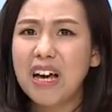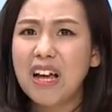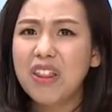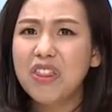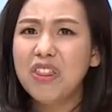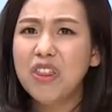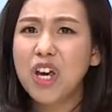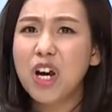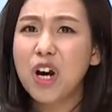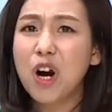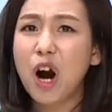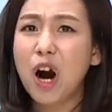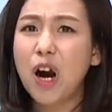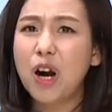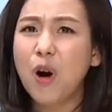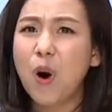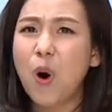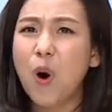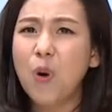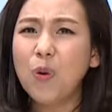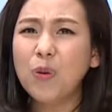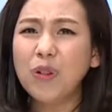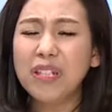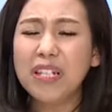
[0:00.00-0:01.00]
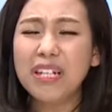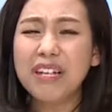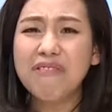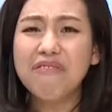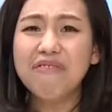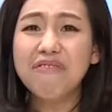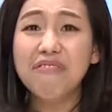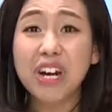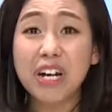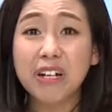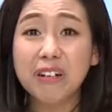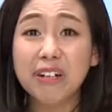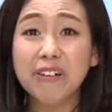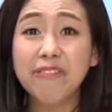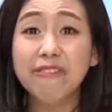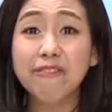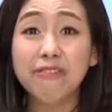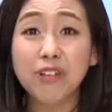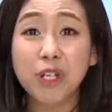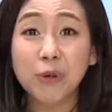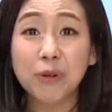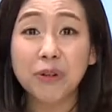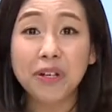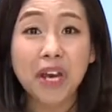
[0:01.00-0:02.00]
there are only very
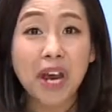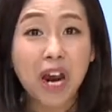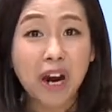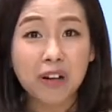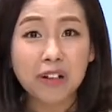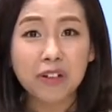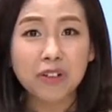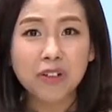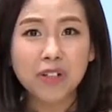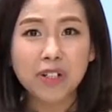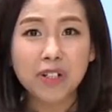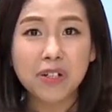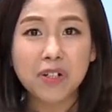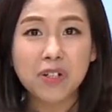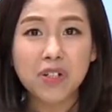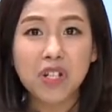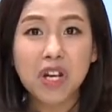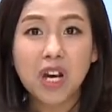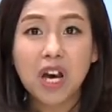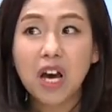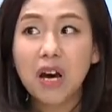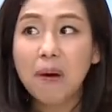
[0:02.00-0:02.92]
few characters,